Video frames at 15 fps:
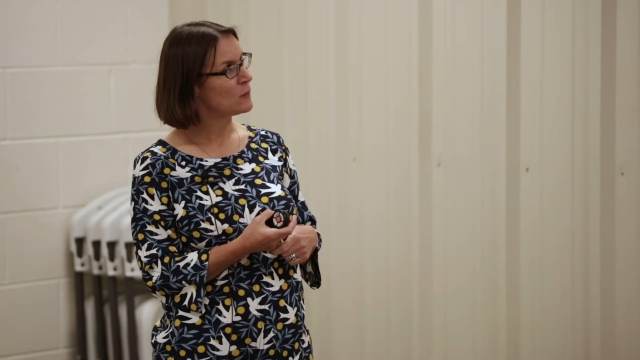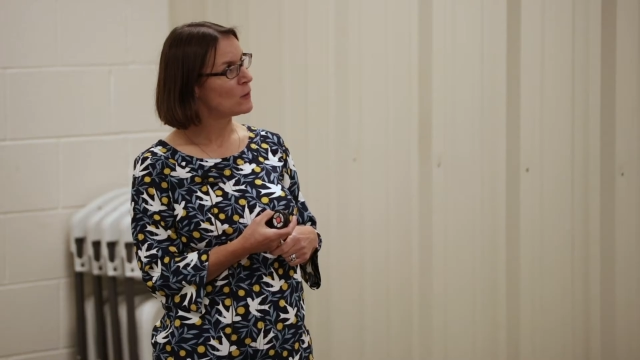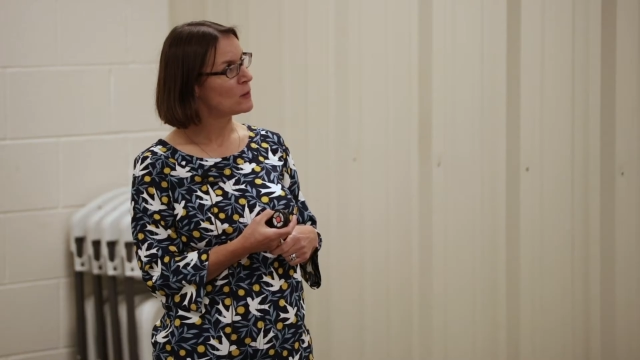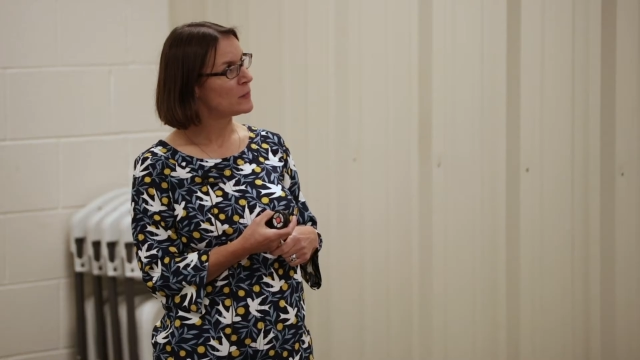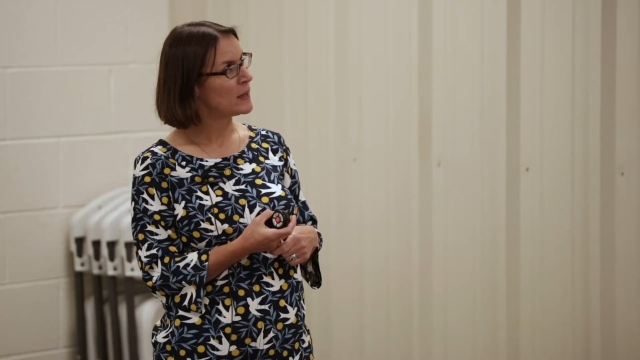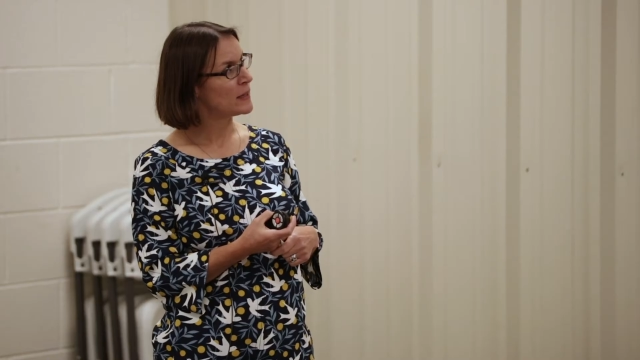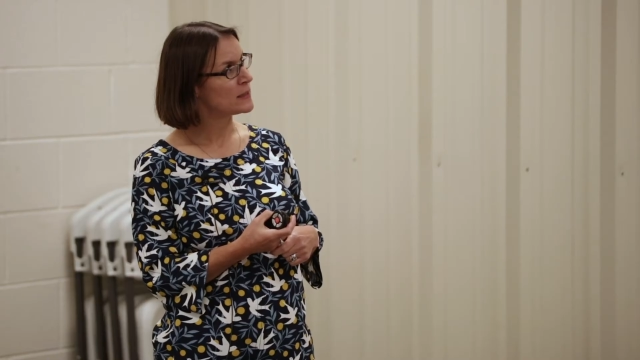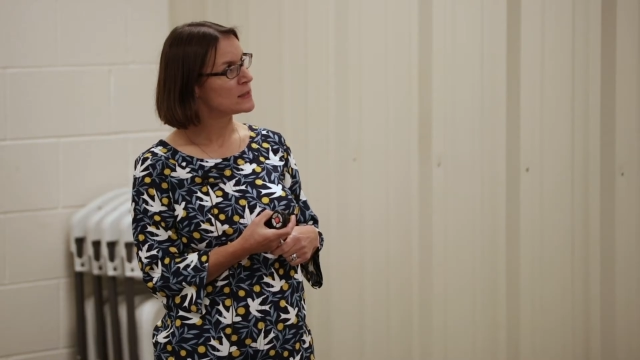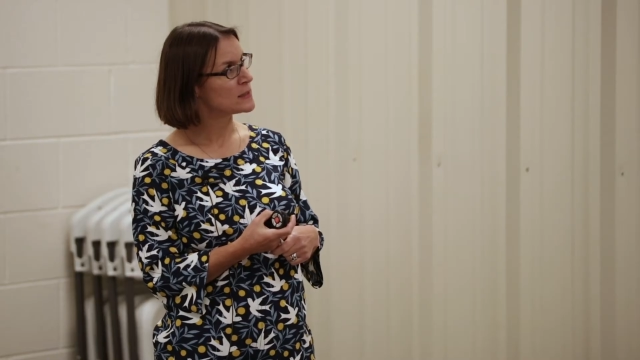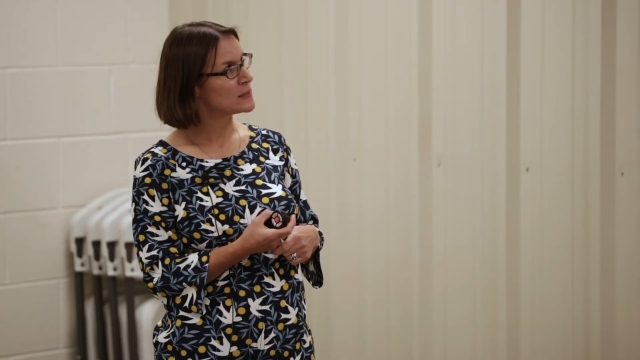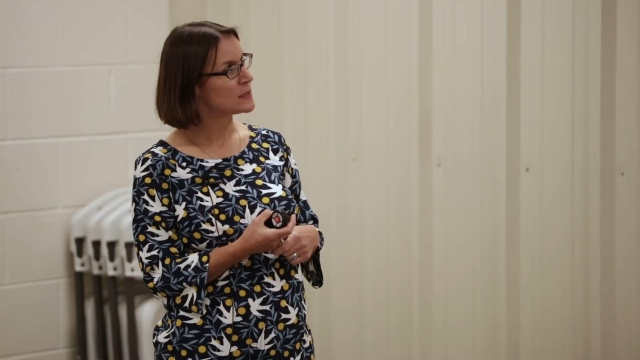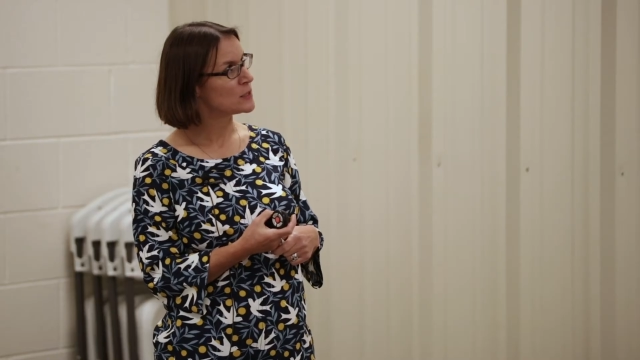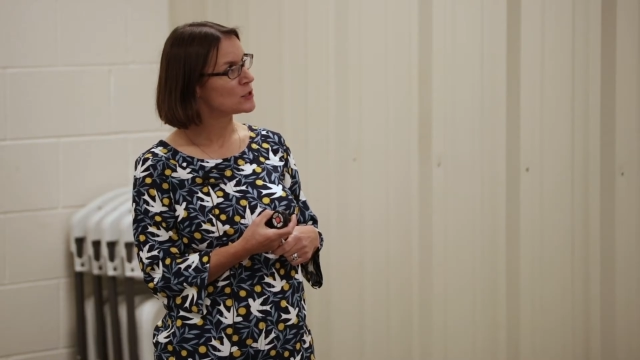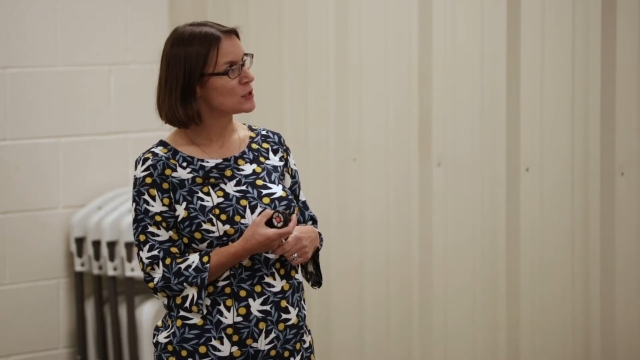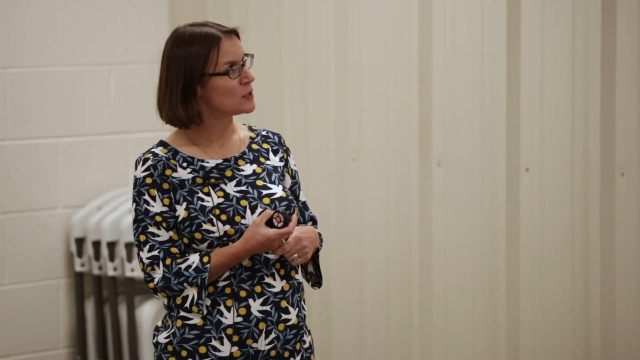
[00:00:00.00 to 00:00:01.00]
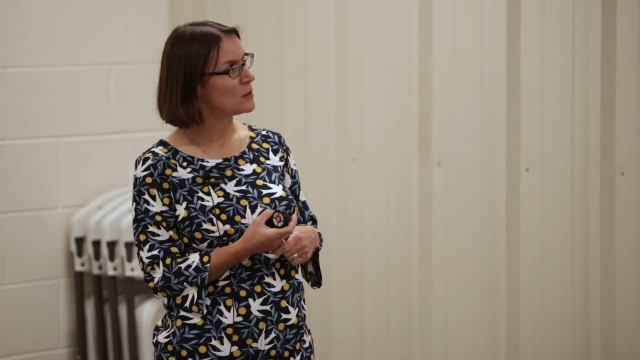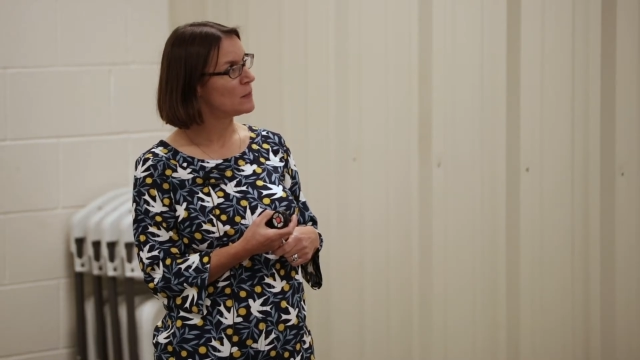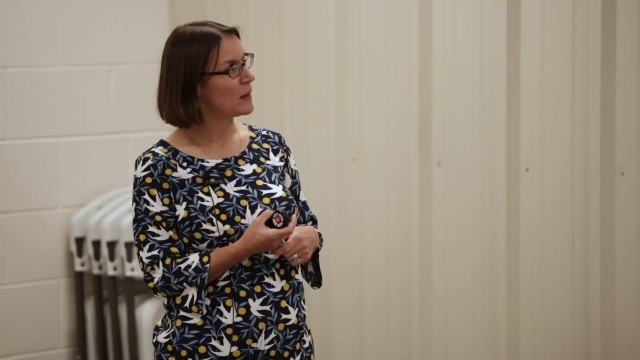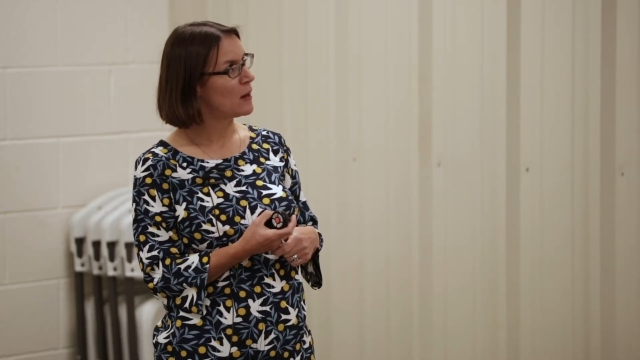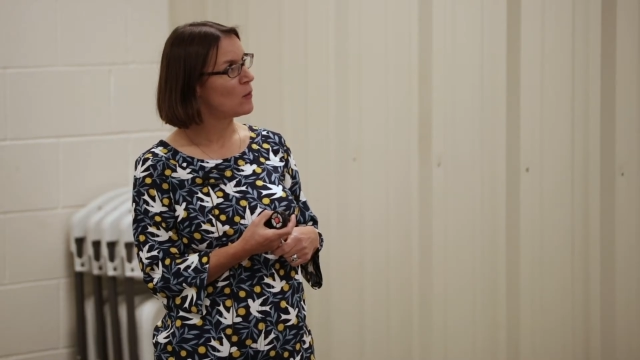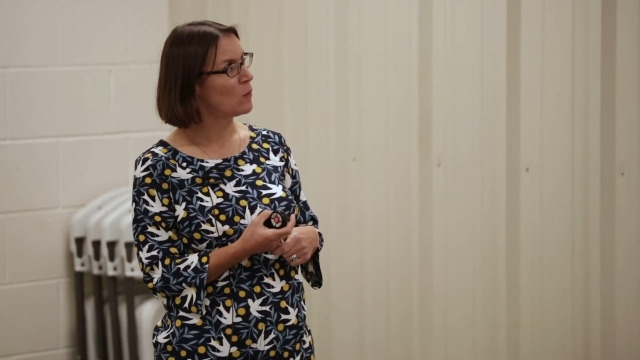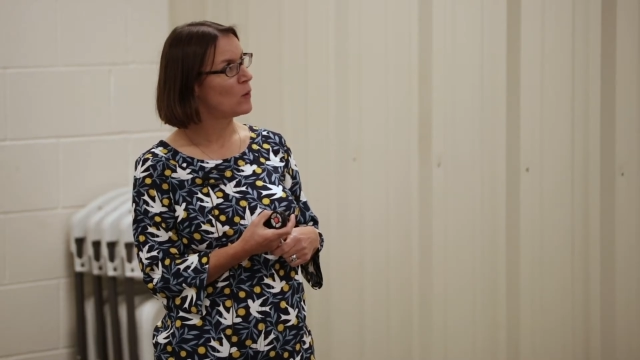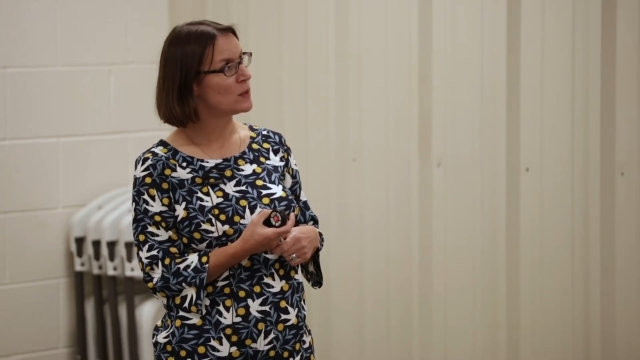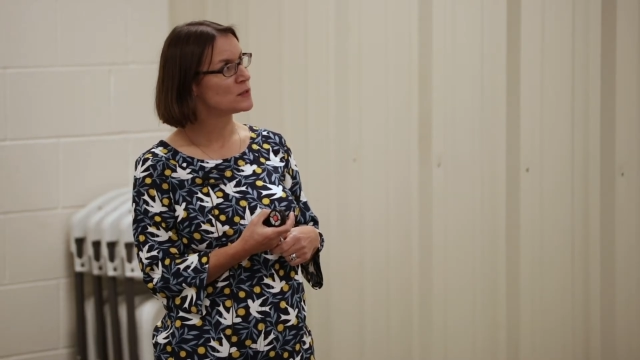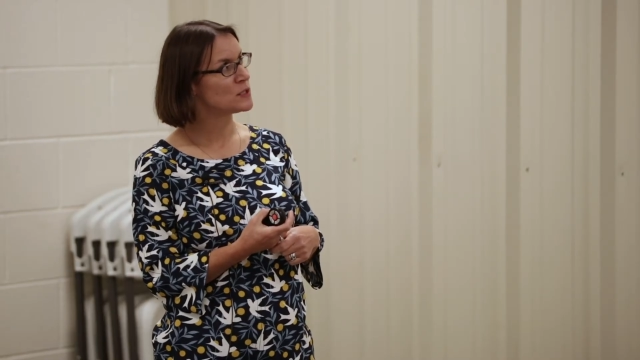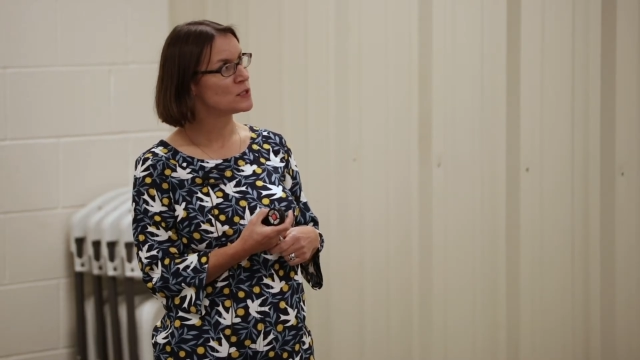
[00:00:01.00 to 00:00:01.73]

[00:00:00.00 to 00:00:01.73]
you want to make a decision about what